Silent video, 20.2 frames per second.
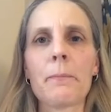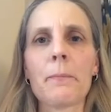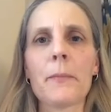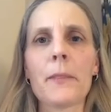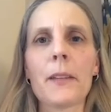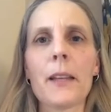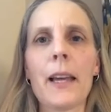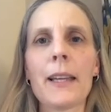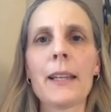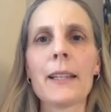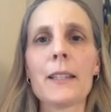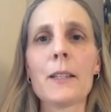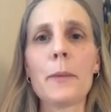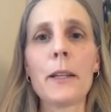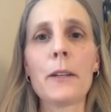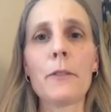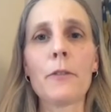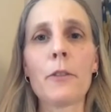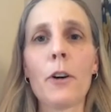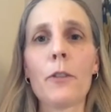I get to
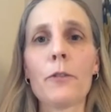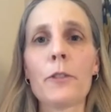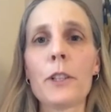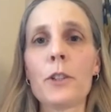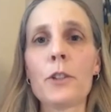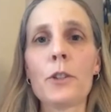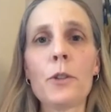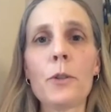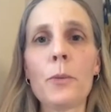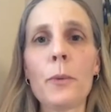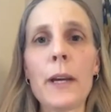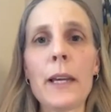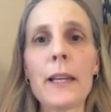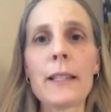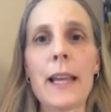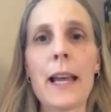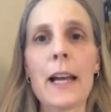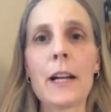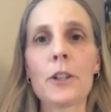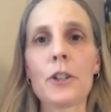be involved in two
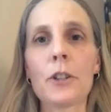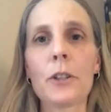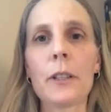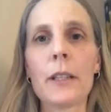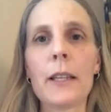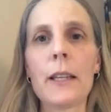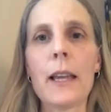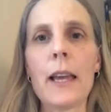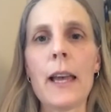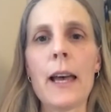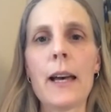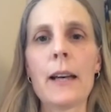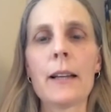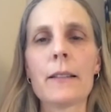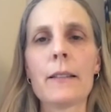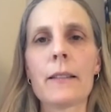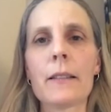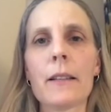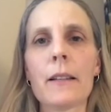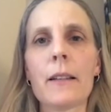ways, actually,
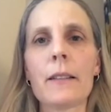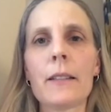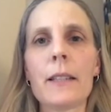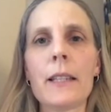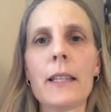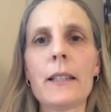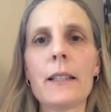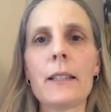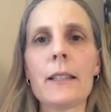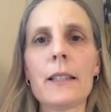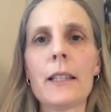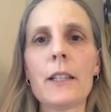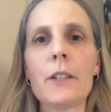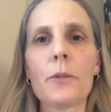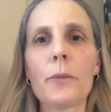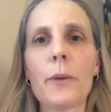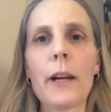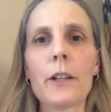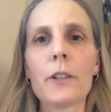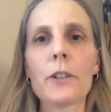as a TNT
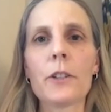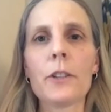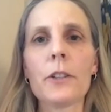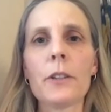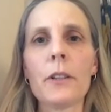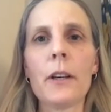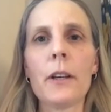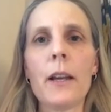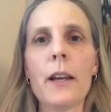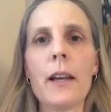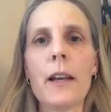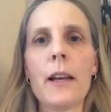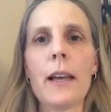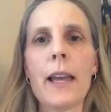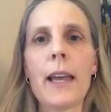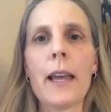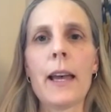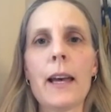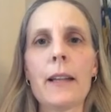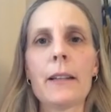director
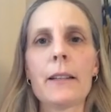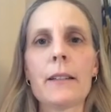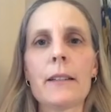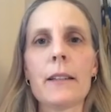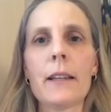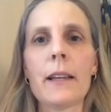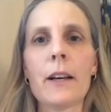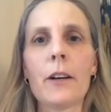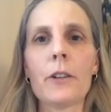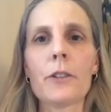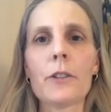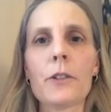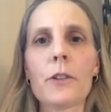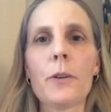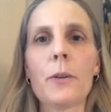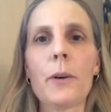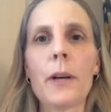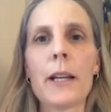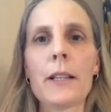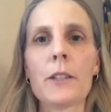and
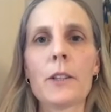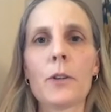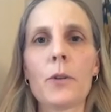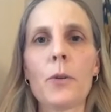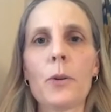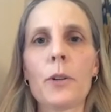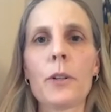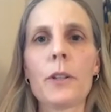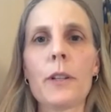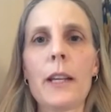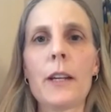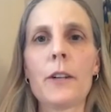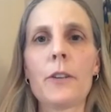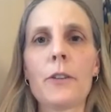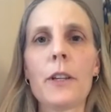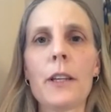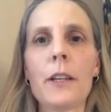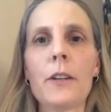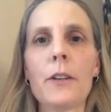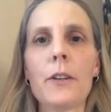also as a coordinator
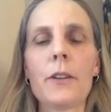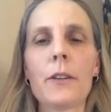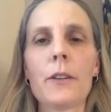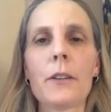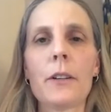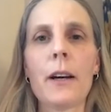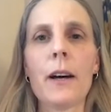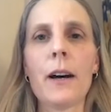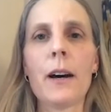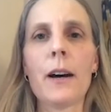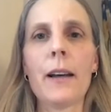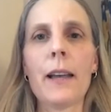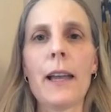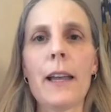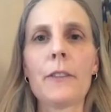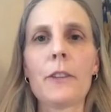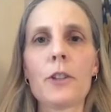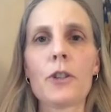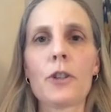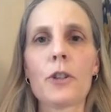here
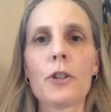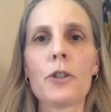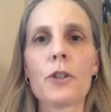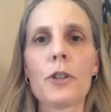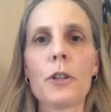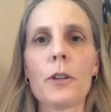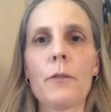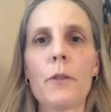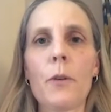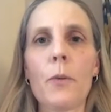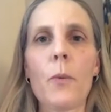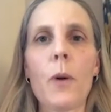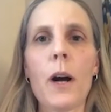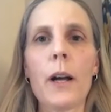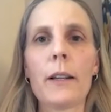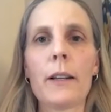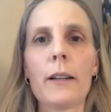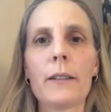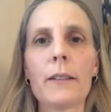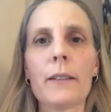at the Church of
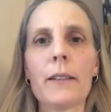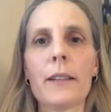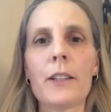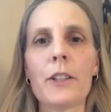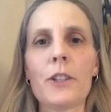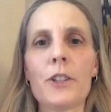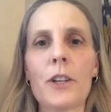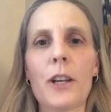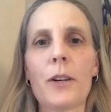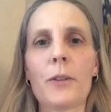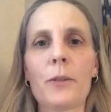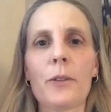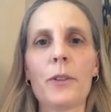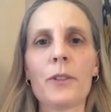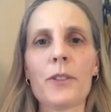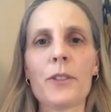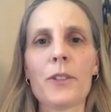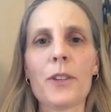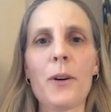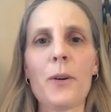Awana in
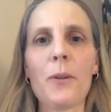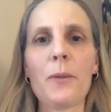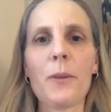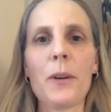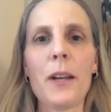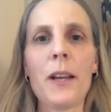general. So